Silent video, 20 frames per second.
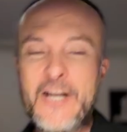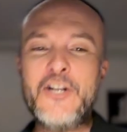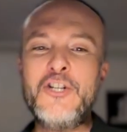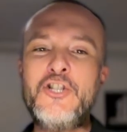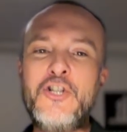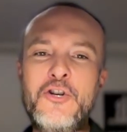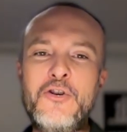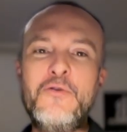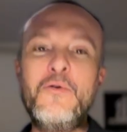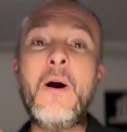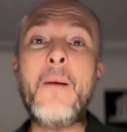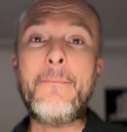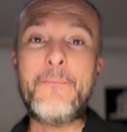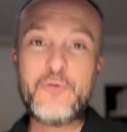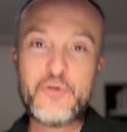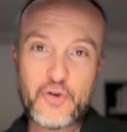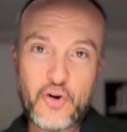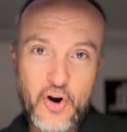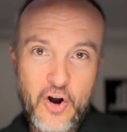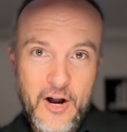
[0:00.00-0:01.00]
to
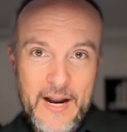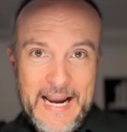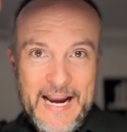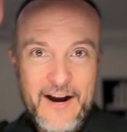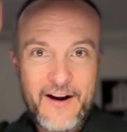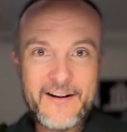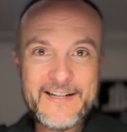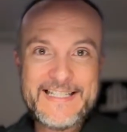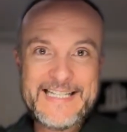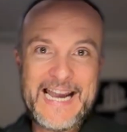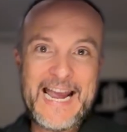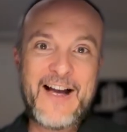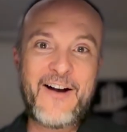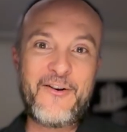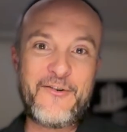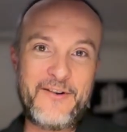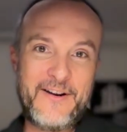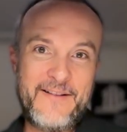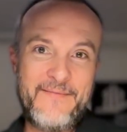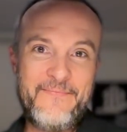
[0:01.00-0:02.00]
draw air
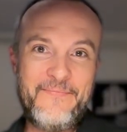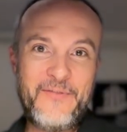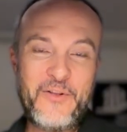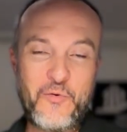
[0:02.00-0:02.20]
down